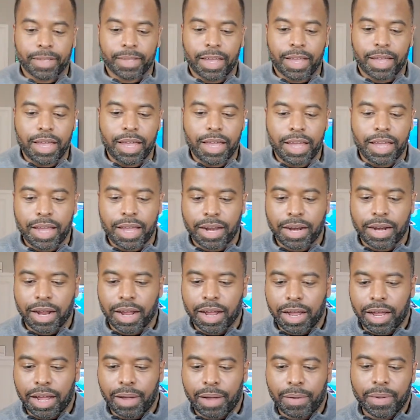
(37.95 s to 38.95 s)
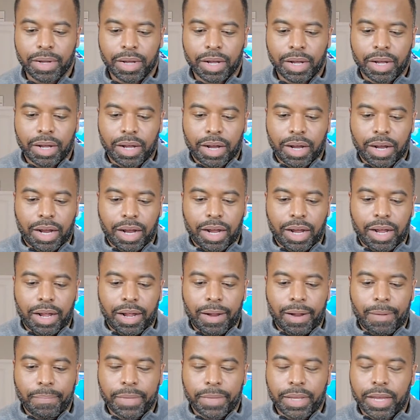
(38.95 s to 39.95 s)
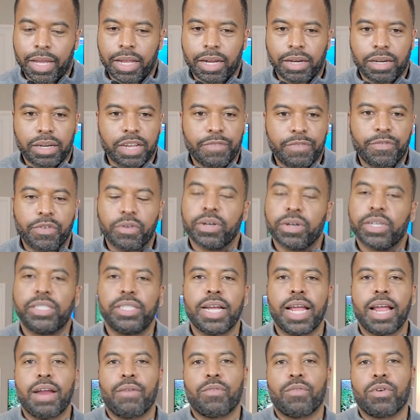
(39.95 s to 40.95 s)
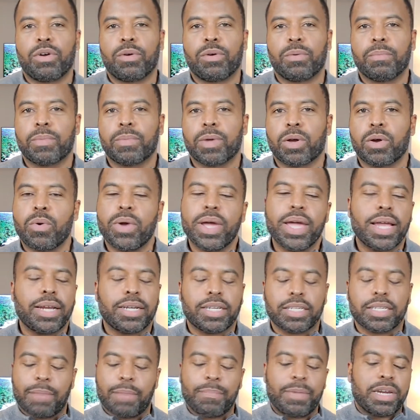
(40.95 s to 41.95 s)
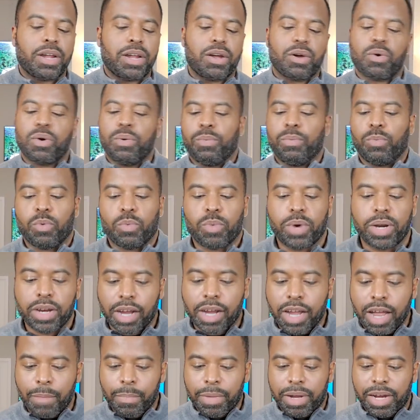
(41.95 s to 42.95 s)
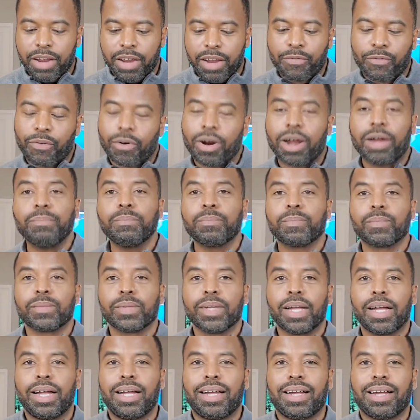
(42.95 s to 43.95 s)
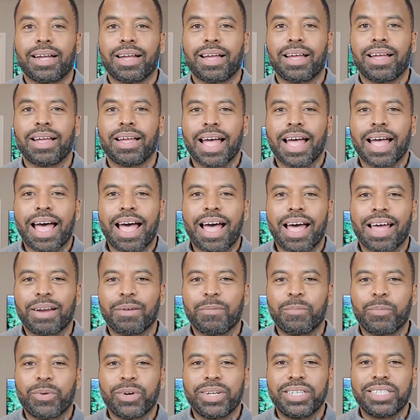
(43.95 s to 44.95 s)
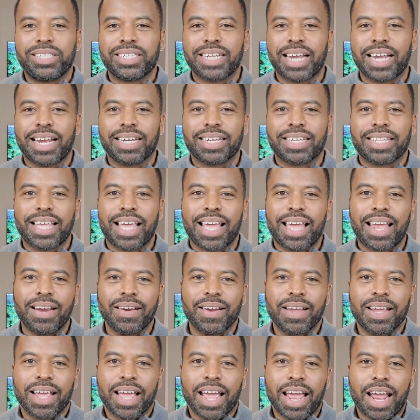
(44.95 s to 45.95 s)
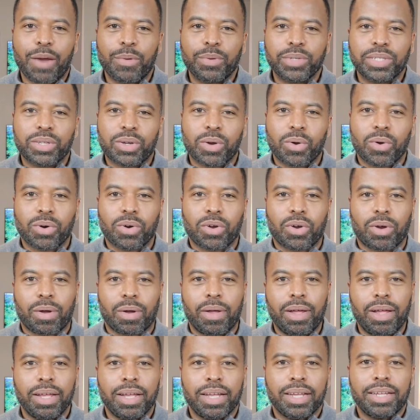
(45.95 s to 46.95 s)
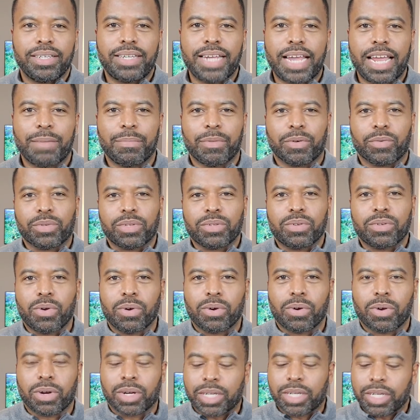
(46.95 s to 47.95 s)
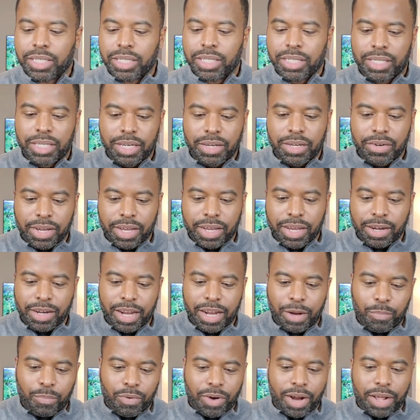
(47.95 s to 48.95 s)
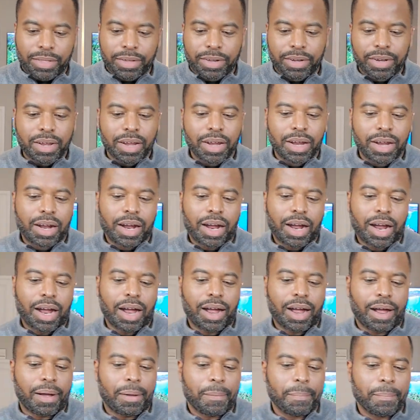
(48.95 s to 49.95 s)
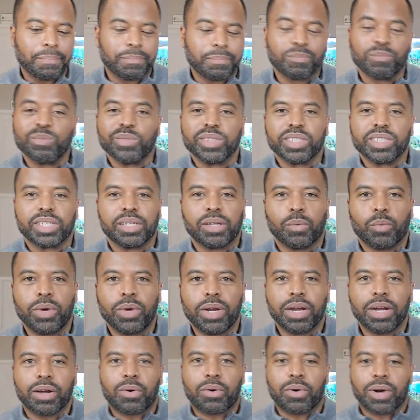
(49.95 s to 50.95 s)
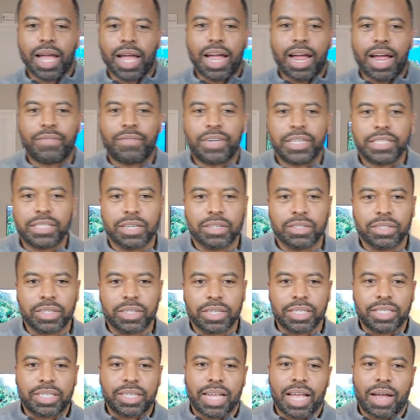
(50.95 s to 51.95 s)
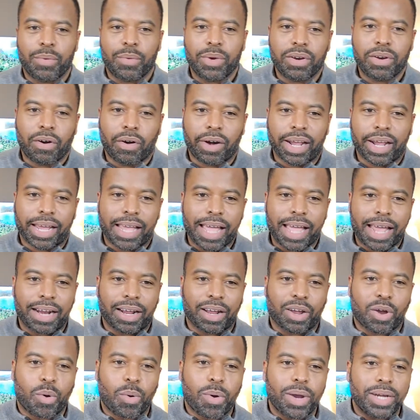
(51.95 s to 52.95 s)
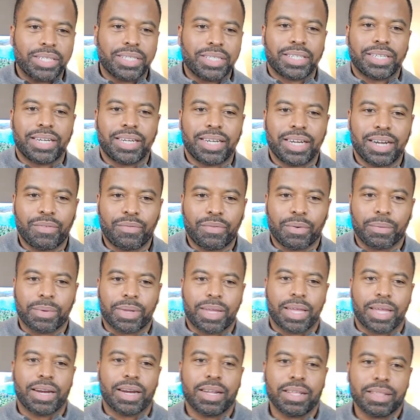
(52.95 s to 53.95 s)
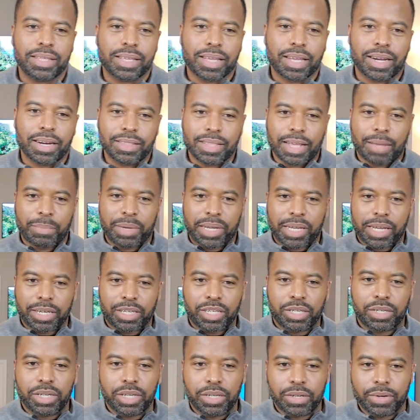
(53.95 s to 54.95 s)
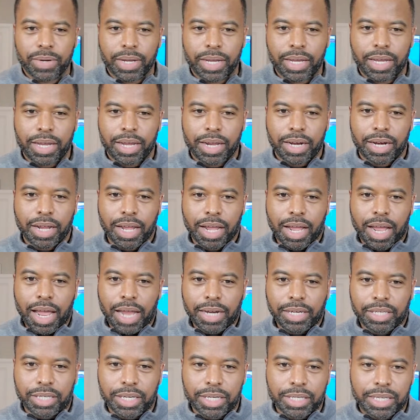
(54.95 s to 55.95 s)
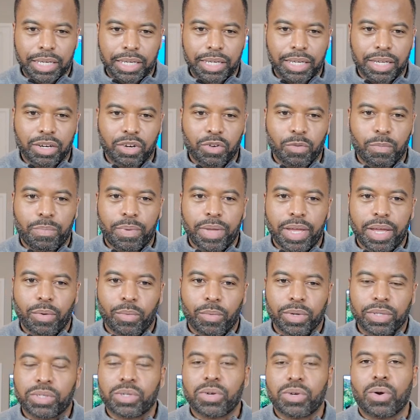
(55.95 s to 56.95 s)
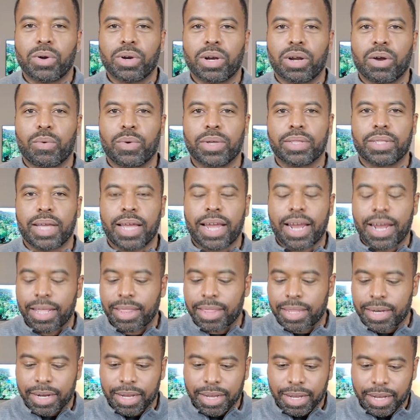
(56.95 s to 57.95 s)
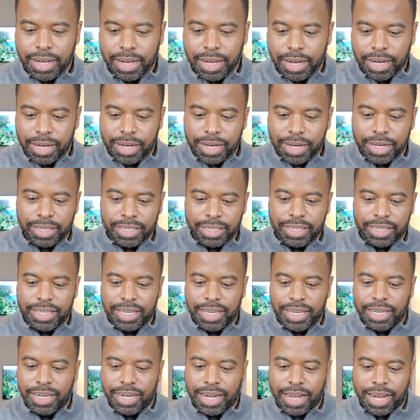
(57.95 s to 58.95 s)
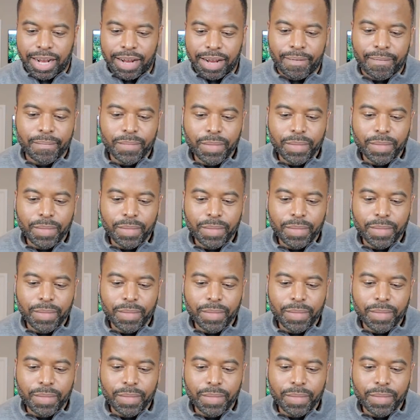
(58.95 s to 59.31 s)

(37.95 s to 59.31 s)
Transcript: And uh, um, and if you're in the chat room, go ahead. Just let me know where you're coming in from. Uh, I'd appreciate that. Hey, what's going on, Damon? What's going on? Good to see you again, there, brother. Um, we are going to have ourselves a good time. We already got a question in there from Kenneth. Kenneth, I'm gonna get to you in just a little bit. What's going on with you, Anthony? Good to see you there.